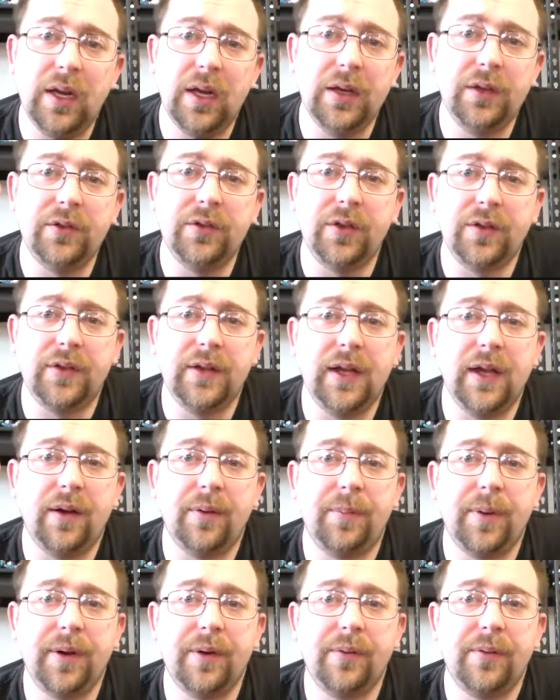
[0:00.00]
hinge at the
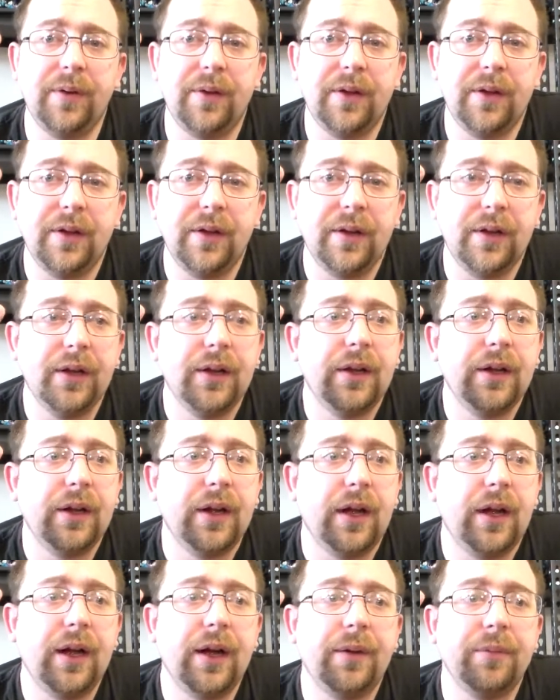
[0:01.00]
elbow,
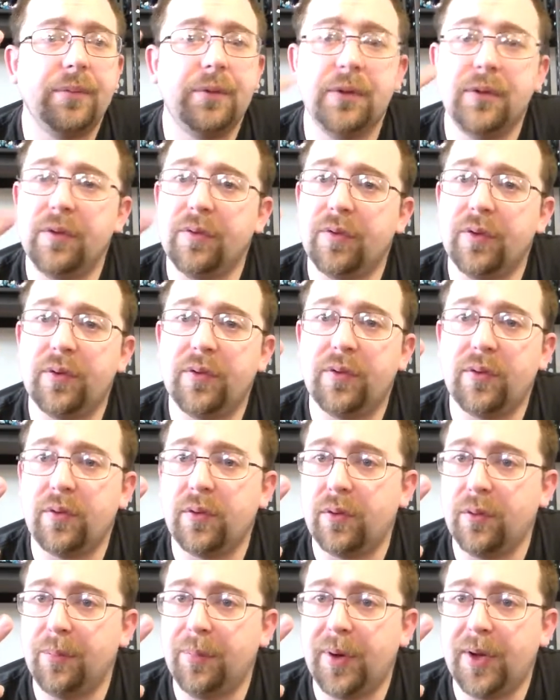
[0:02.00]
um,
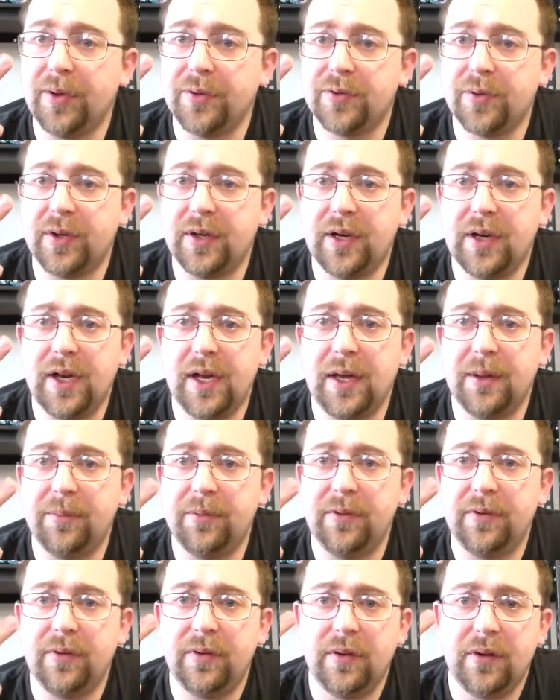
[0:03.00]
universal or ball jointed
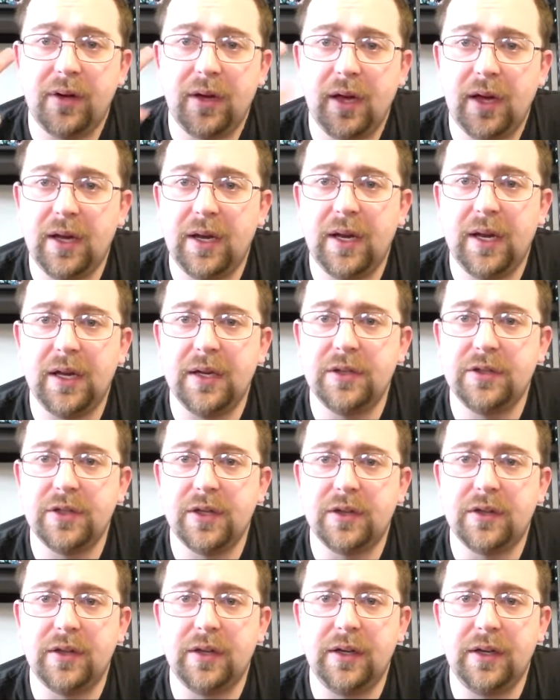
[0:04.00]
hips, and
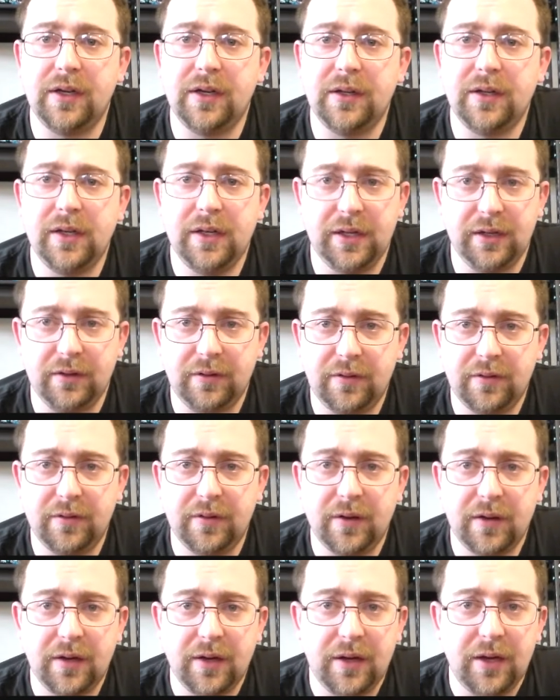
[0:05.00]
hinge at the
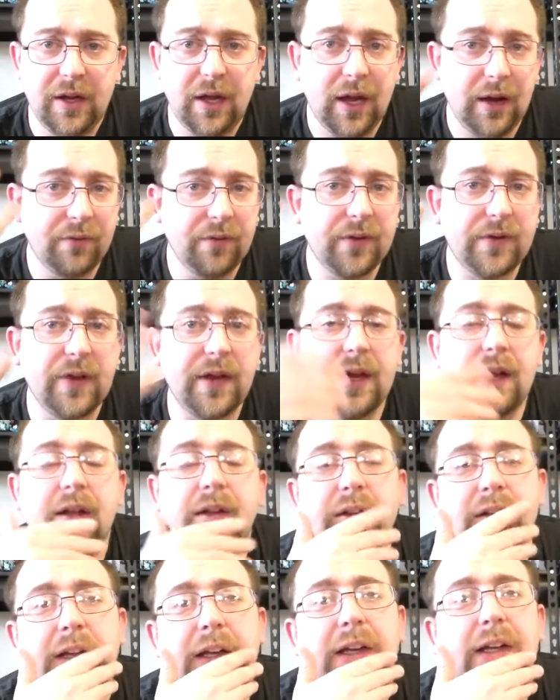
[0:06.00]
knees. Everything
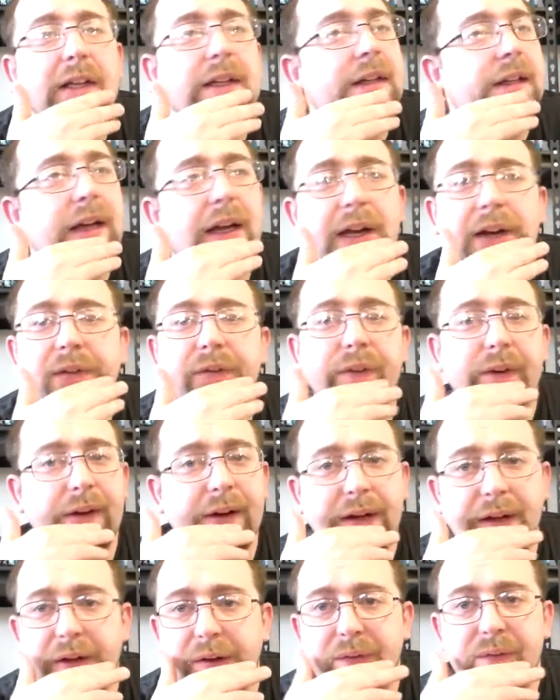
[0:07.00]
else I could kind of
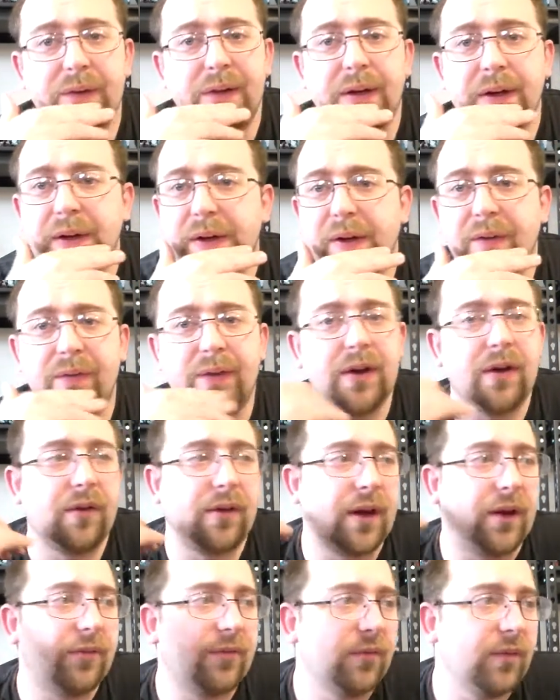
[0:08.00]
forgive, you know, if they
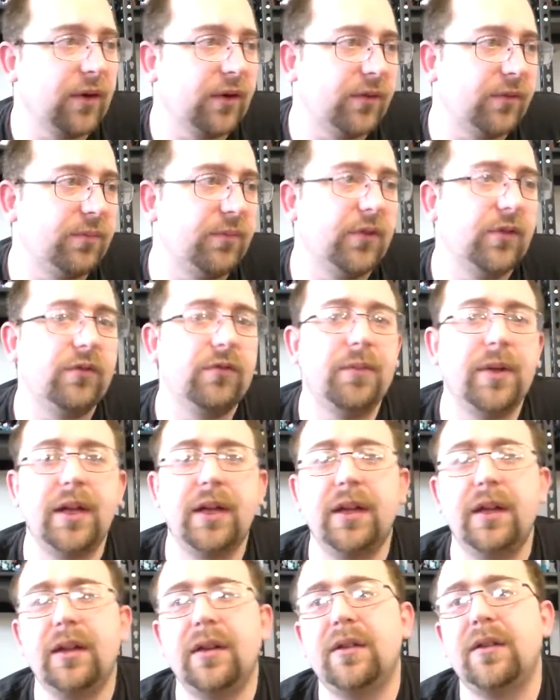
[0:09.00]
don't have wrist
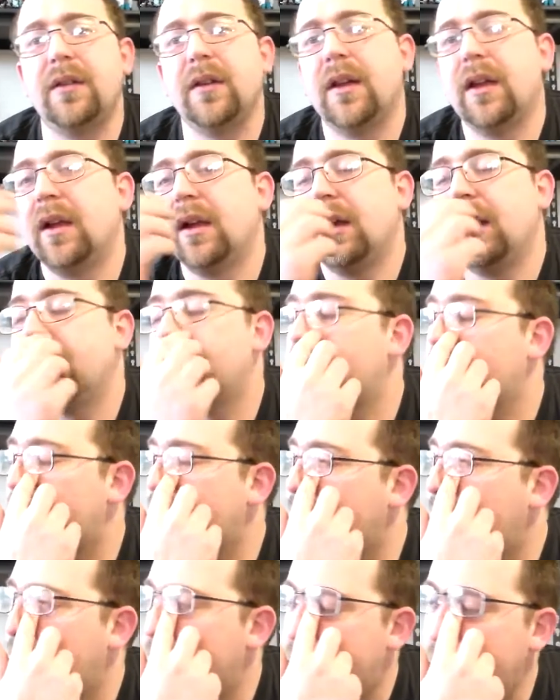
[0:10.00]
movement, if they
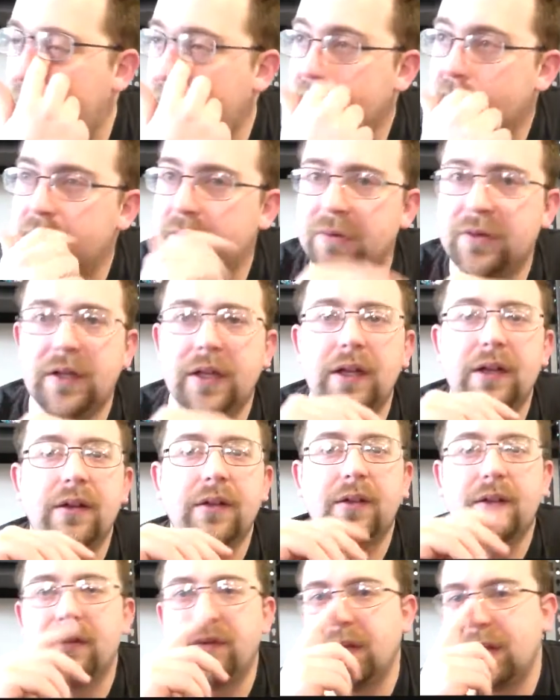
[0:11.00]
don't have ankle
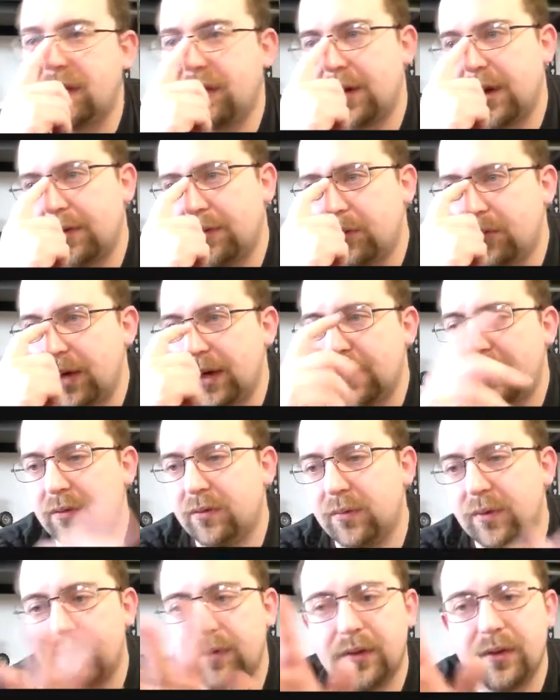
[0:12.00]
tilts, if they don't have
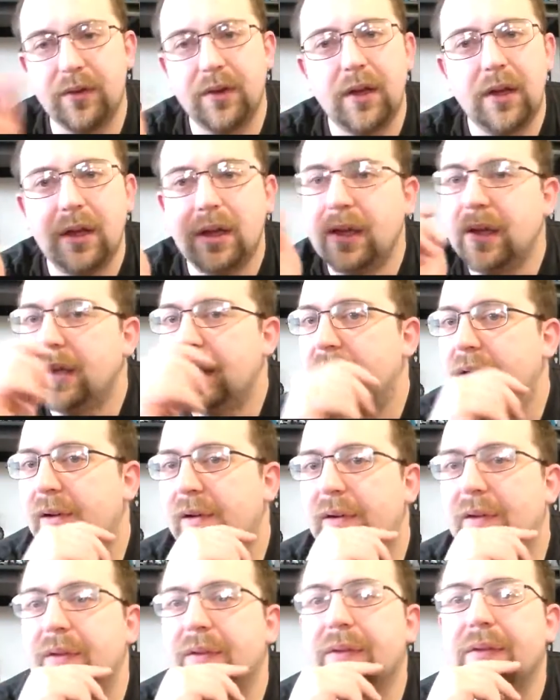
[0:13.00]
waist swivel, you
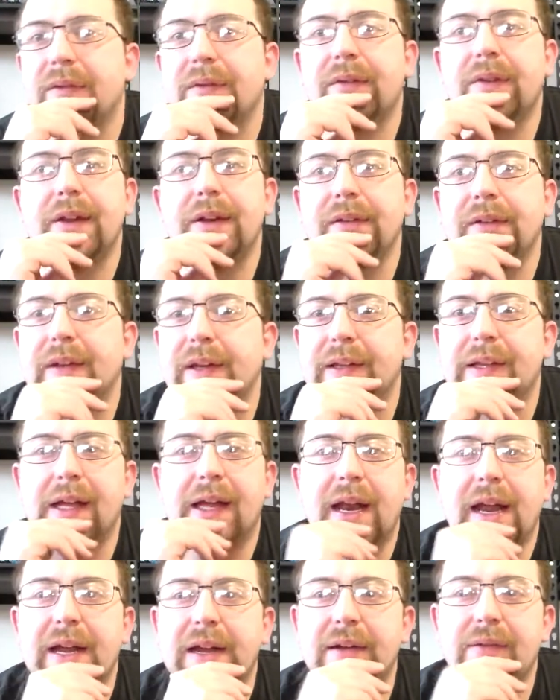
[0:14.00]
know, things like
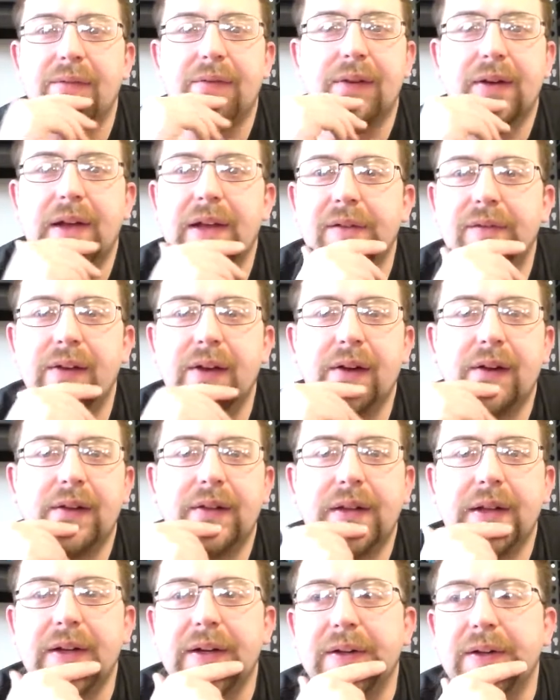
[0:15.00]
that I can forgive
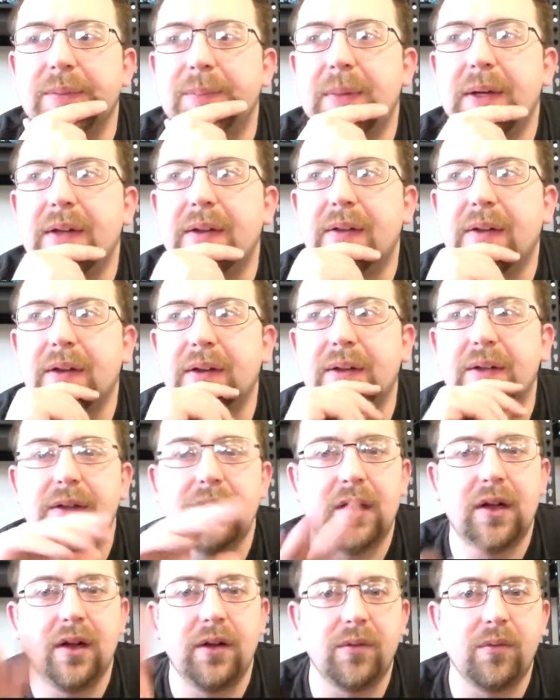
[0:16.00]
here and there. Depends
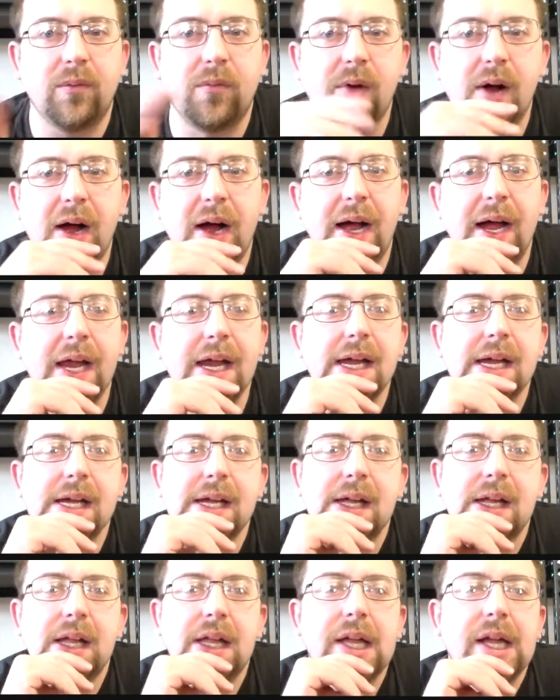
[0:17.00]
on on why.
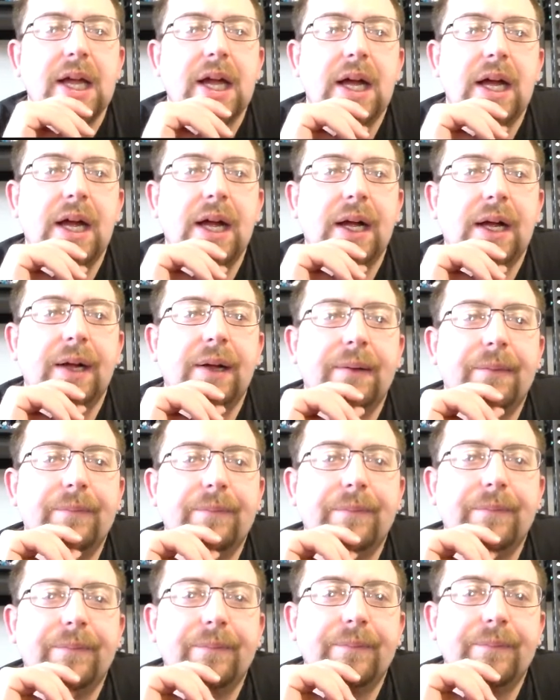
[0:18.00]

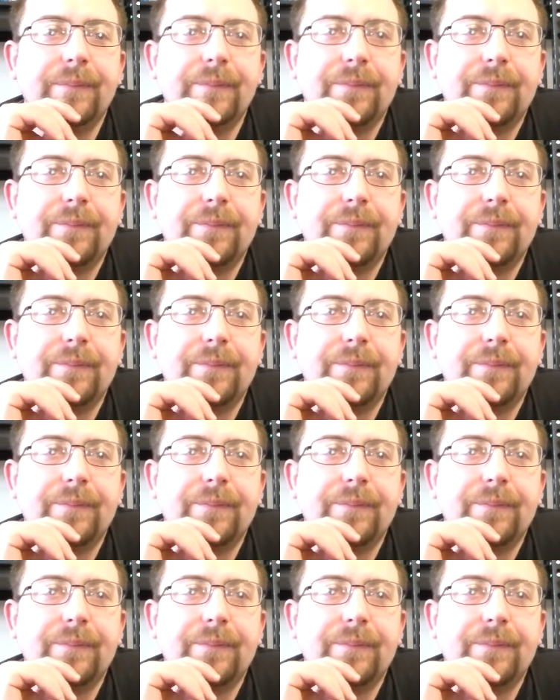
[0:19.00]
Um,